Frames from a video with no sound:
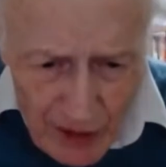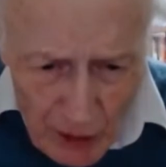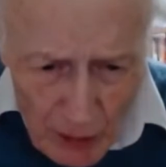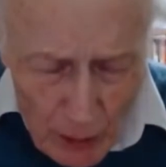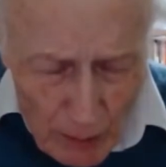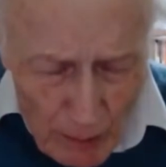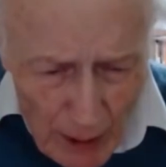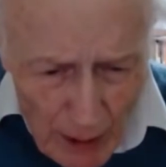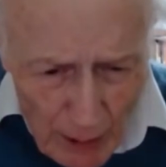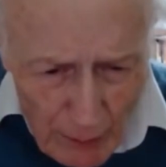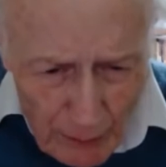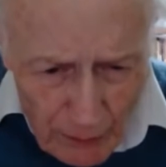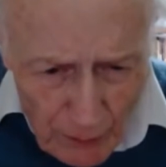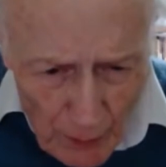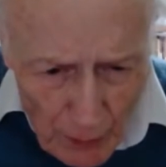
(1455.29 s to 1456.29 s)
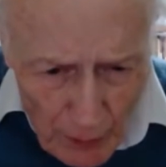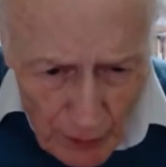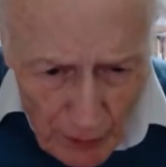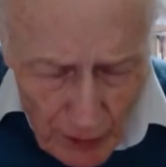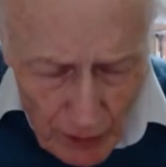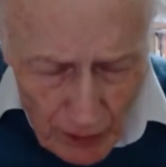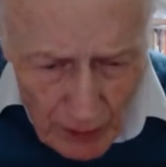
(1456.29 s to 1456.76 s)
so my
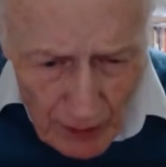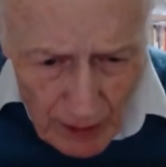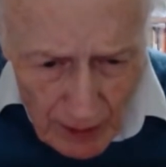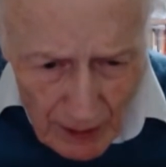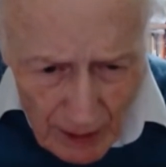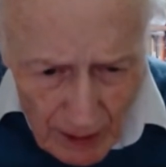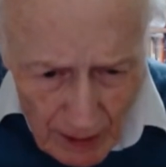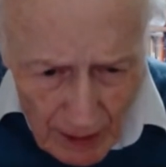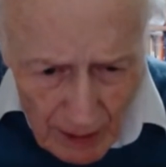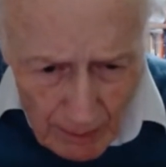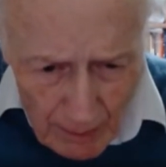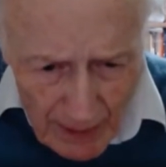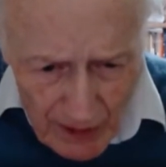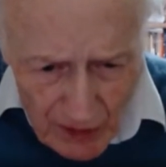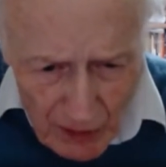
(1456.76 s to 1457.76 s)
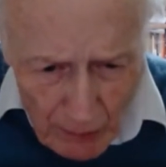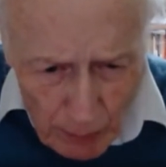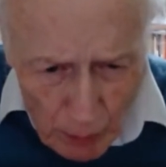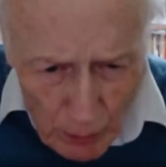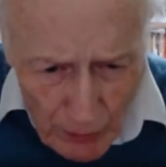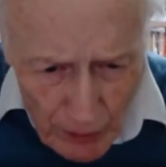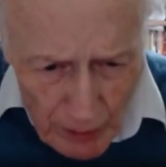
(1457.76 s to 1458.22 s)
father, at some
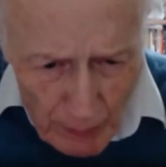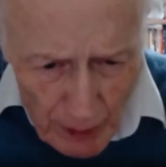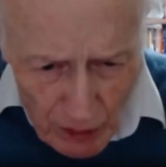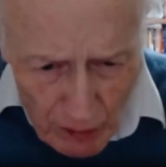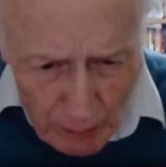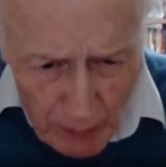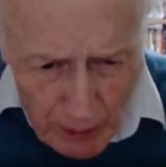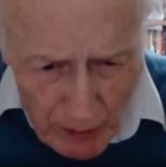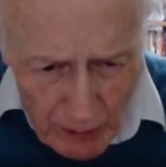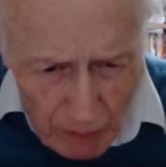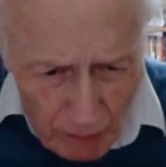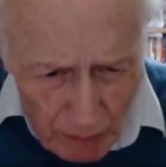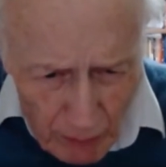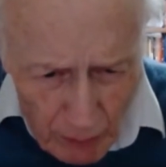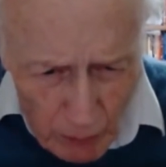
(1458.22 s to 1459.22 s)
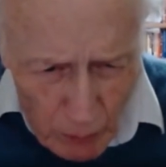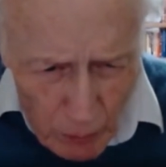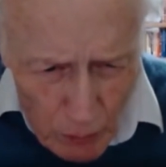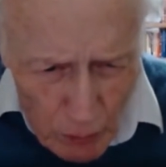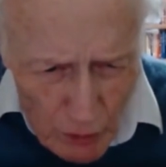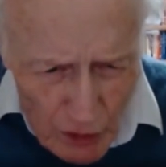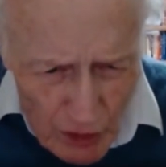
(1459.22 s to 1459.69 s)
point, this must have been
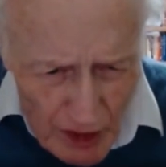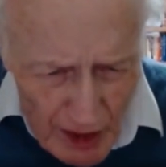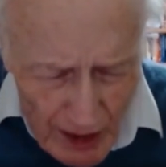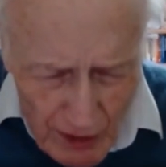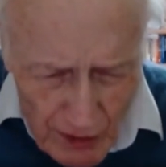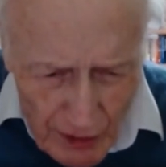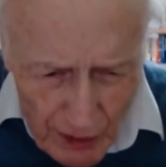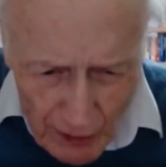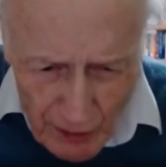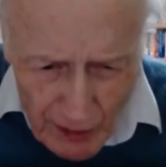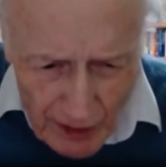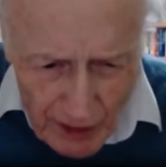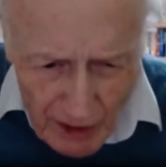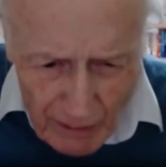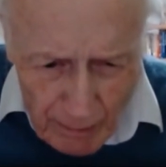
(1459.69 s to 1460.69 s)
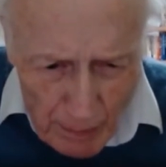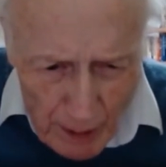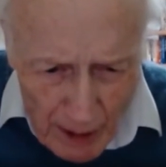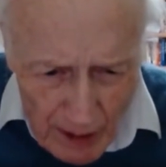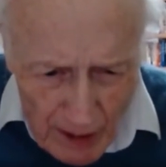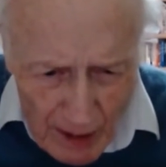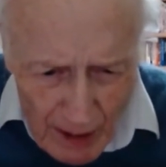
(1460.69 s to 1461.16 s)
towards the end, I think, of
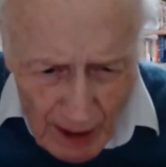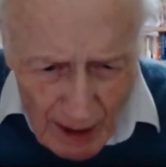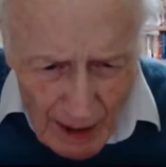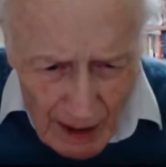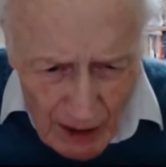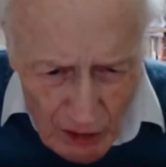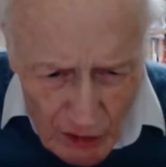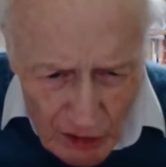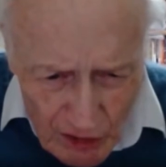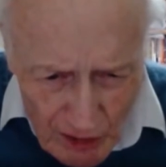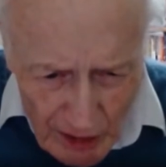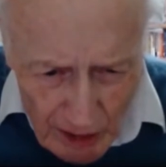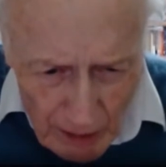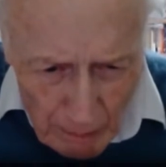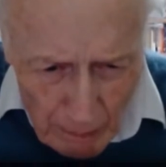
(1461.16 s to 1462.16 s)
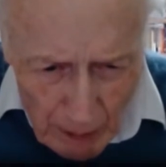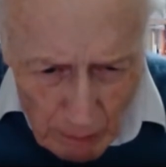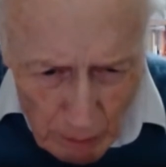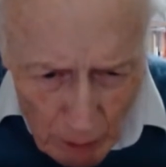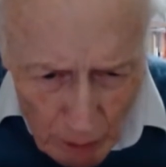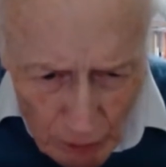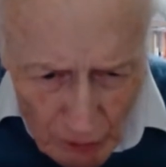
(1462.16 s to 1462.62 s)
my stay at
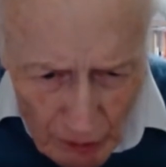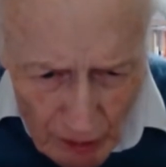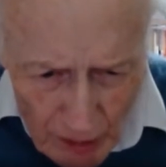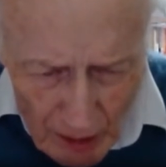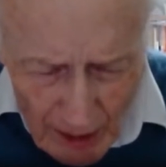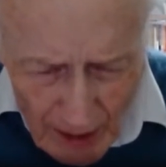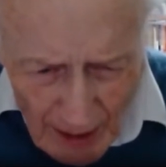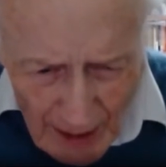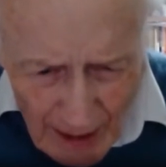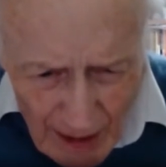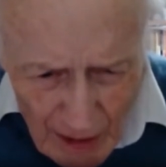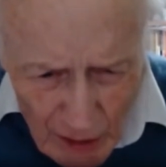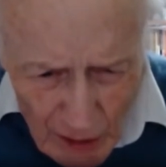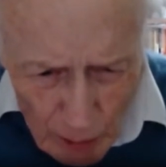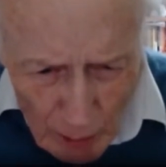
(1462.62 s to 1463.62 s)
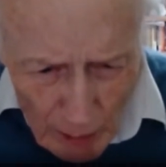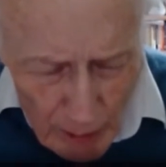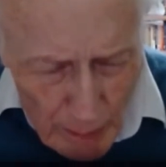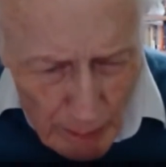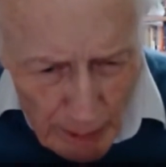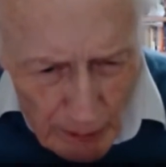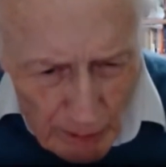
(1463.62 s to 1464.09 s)
Beaumont, so I
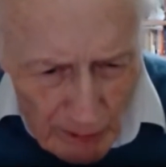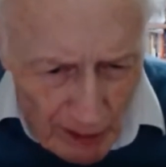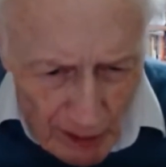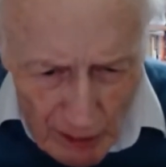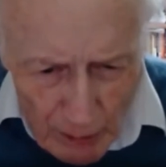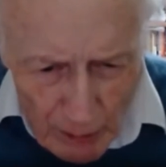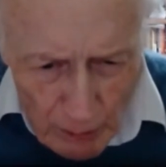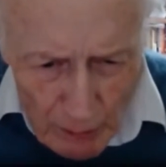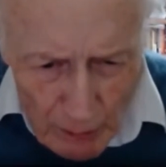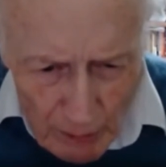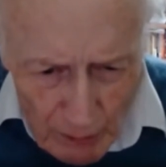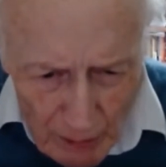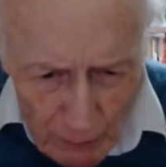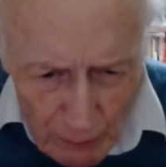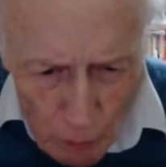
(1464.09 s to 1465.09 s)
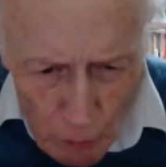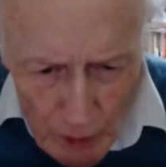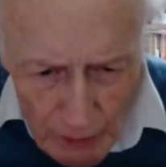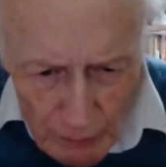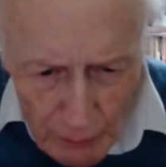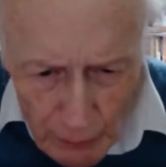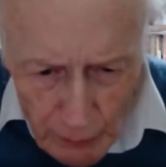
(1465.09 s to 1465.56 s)
would have been, I don't know,
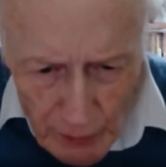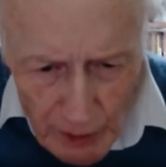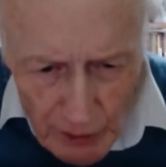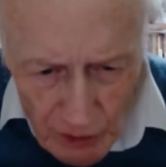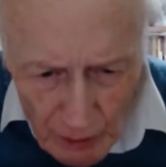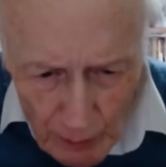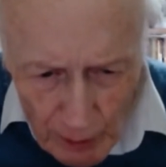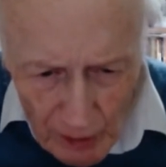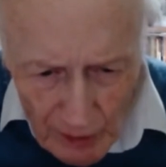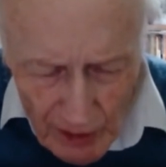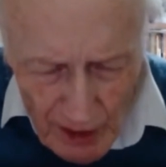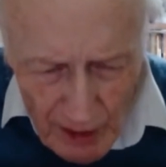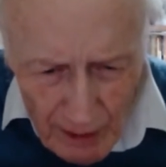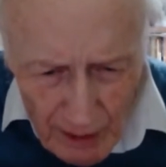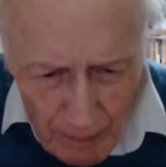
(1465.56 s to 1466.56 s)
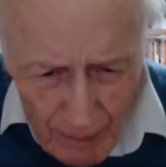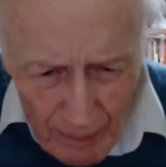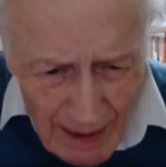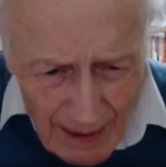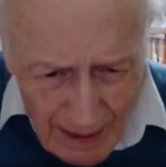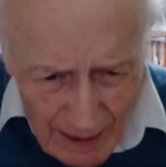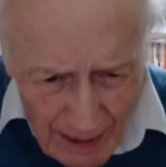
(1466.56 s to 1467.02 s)
14, 15, something like that.
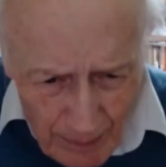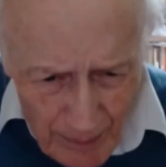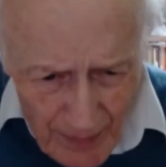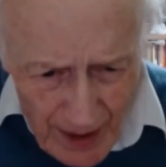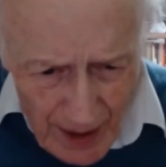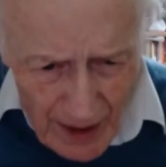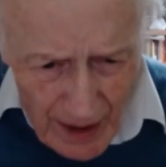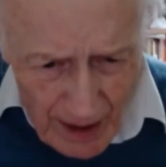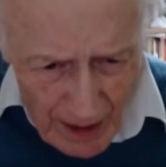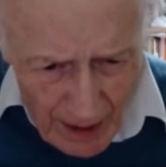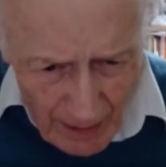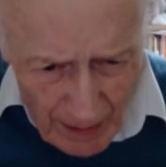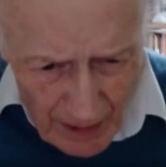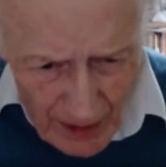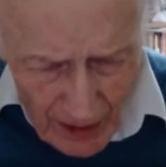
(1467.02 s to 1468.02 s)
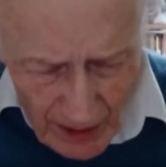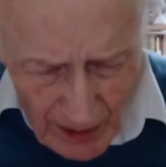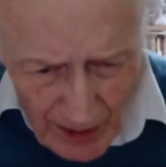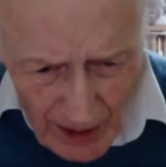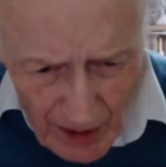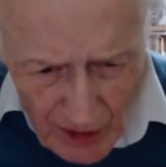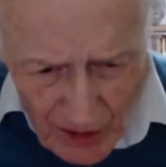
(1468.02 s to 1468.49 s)
He
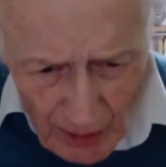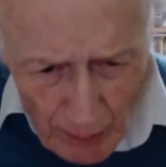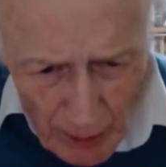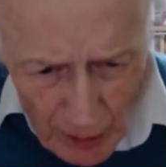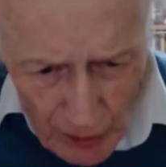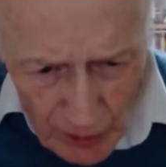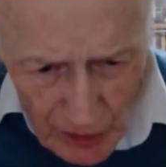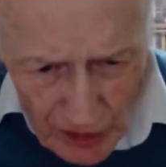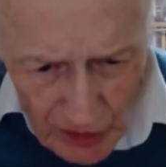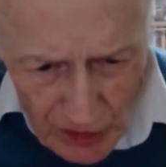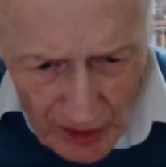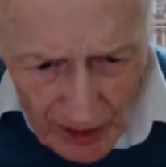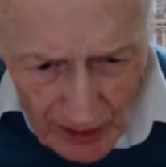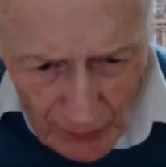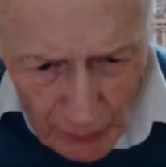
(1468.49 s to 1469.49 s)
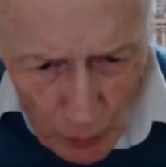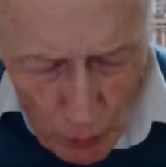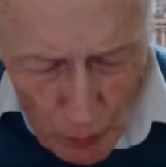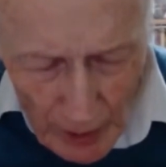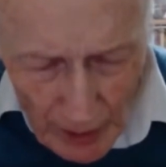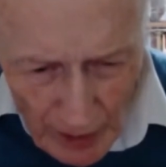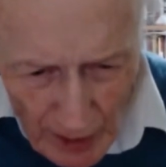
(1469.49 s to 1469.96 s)
sent me to this, for a
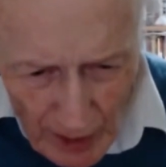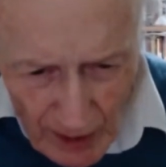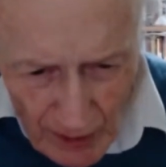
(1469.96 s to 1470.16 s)
week,